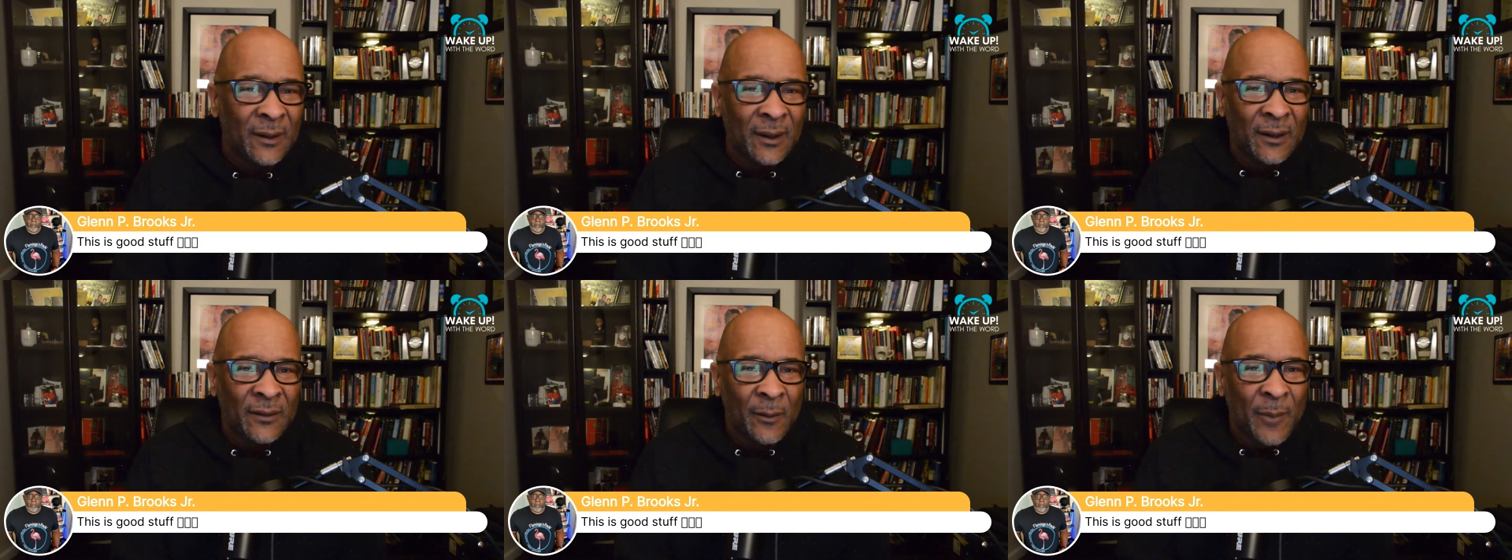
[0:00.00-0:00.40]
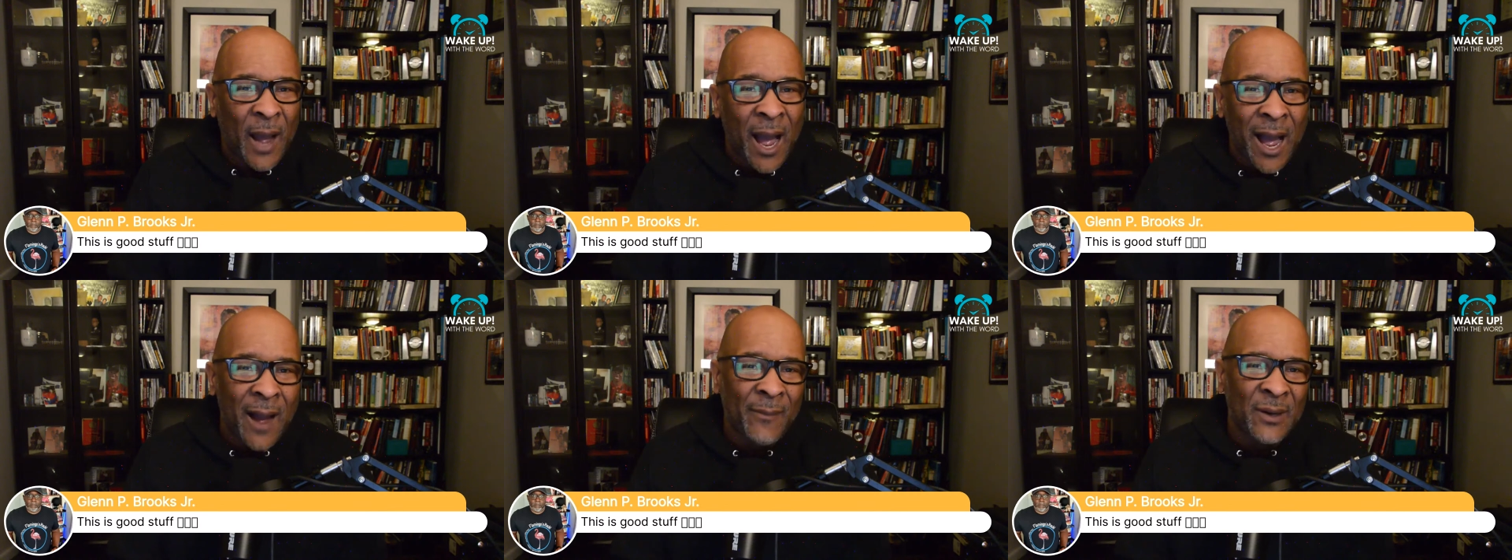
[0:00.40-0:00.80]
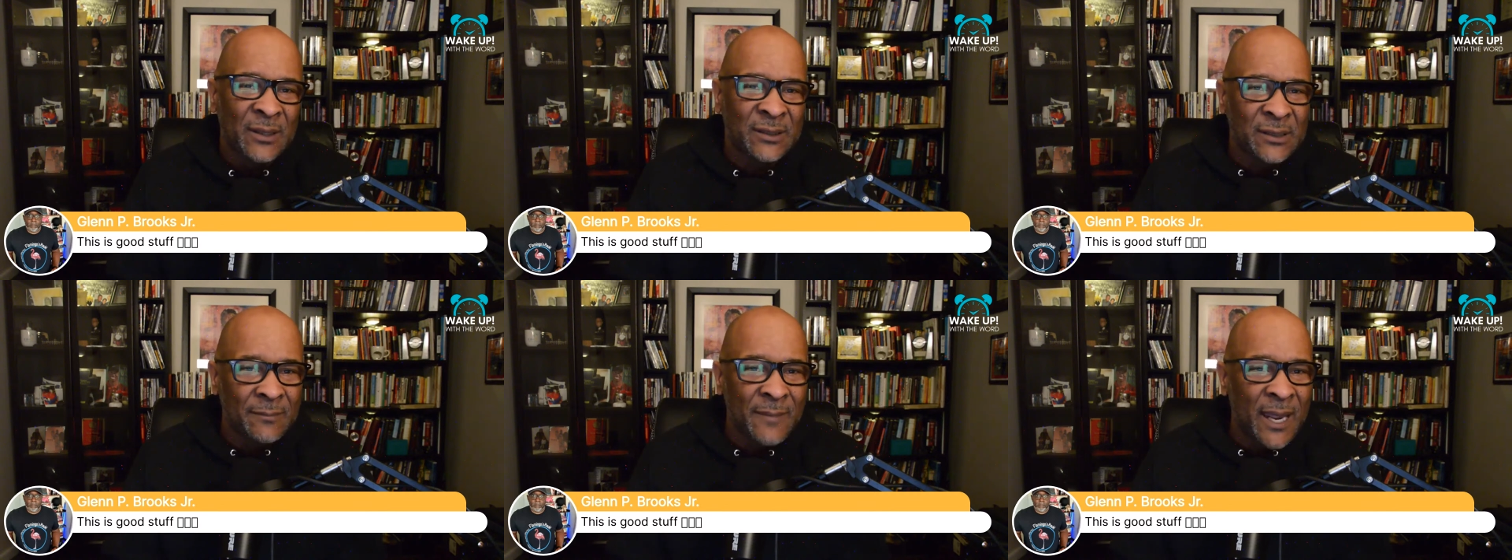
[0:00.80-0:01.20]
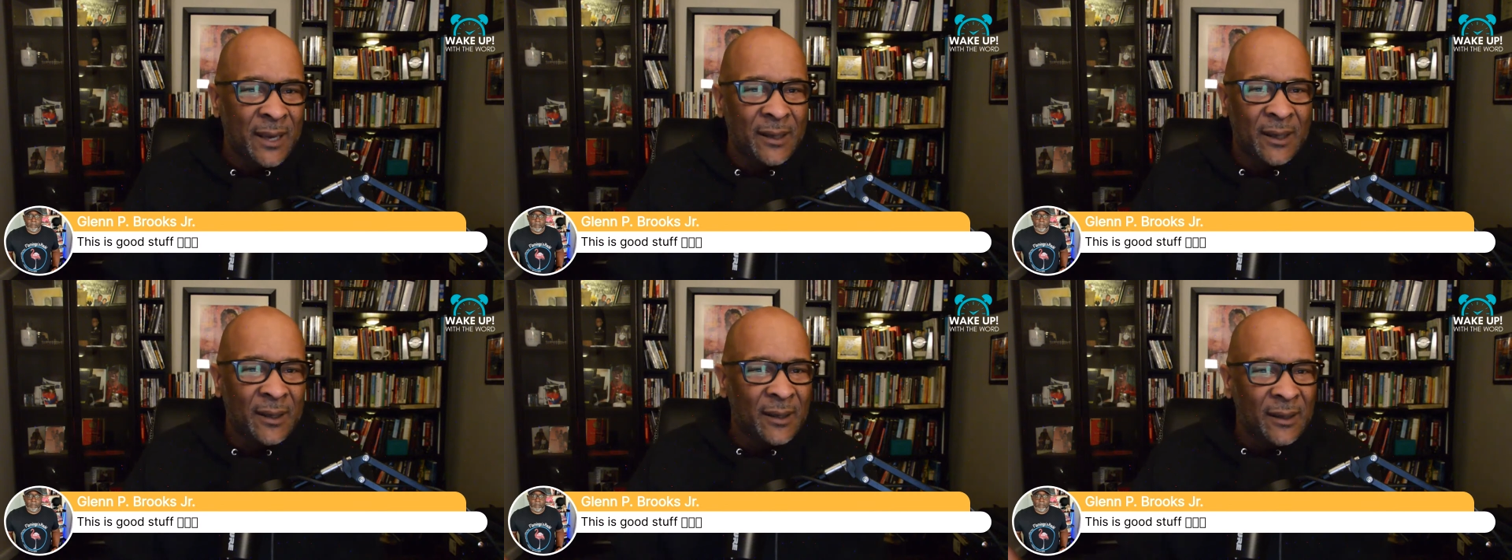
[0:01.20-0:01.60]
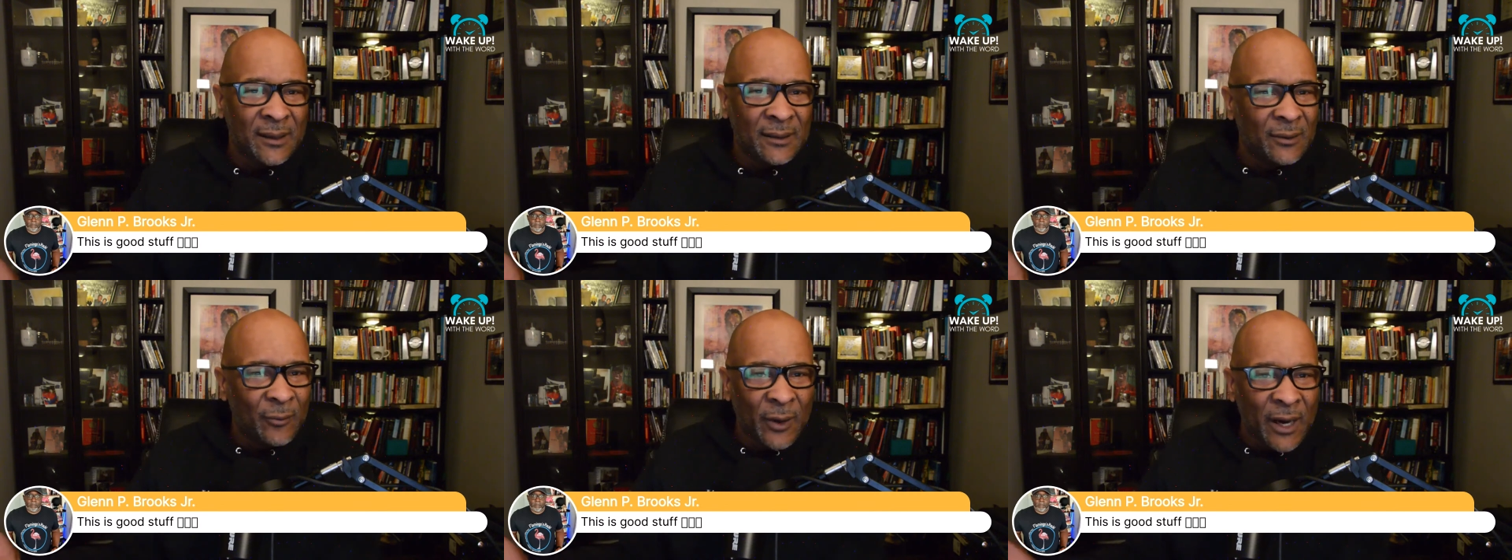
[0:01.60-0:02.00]
the Bahamas, Jamaica,
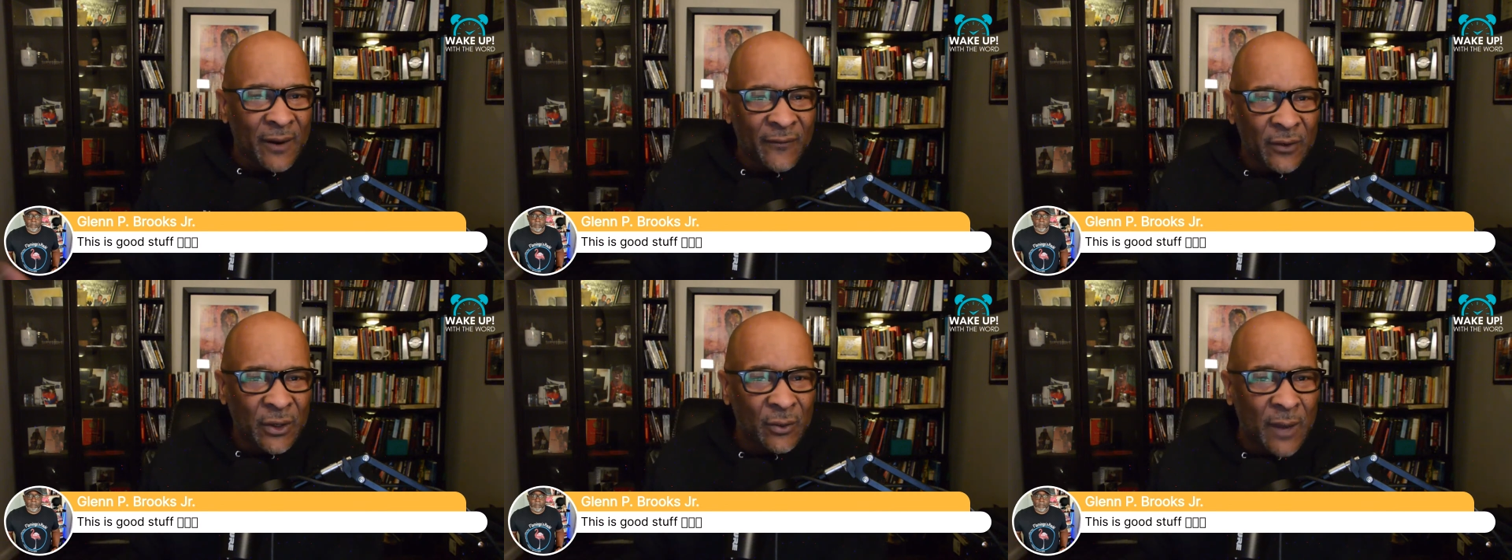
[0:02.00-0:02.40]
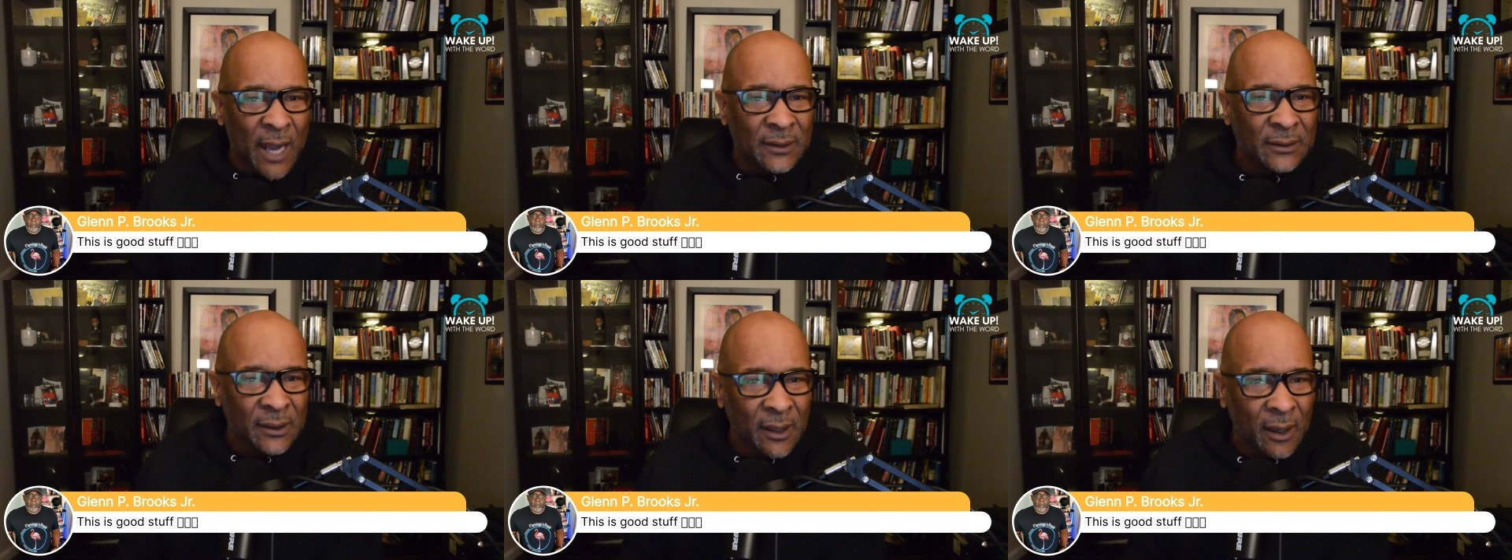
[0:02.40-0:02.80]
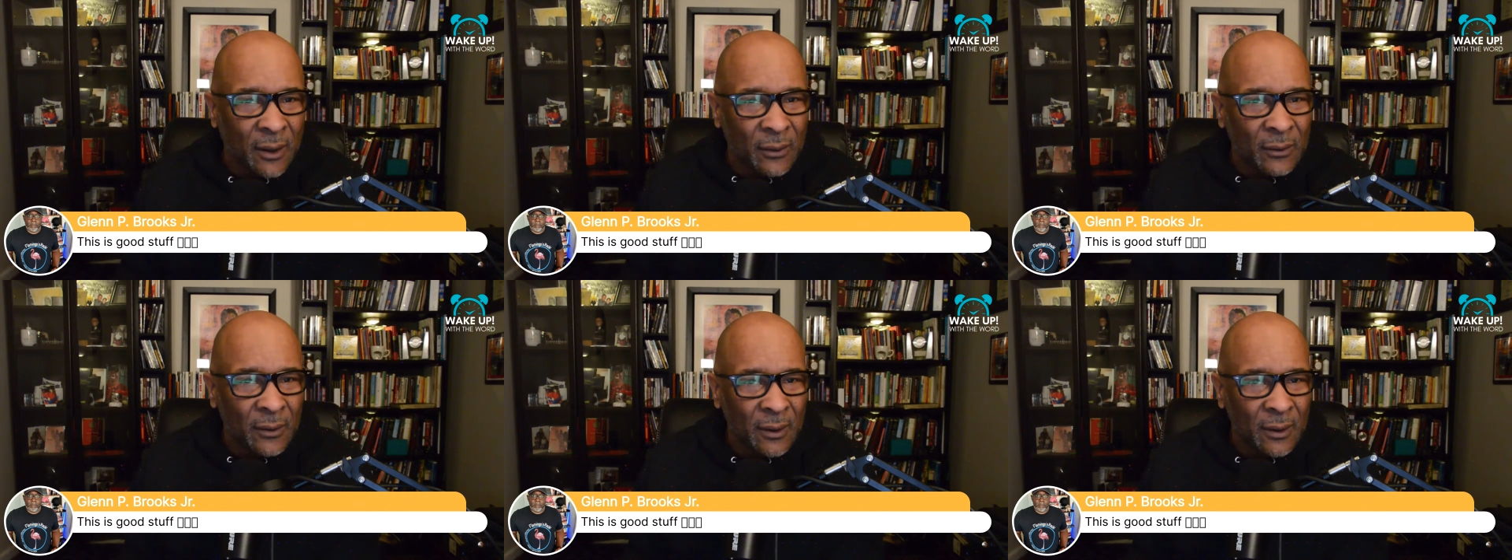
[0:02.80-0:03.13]
wherever you like to go,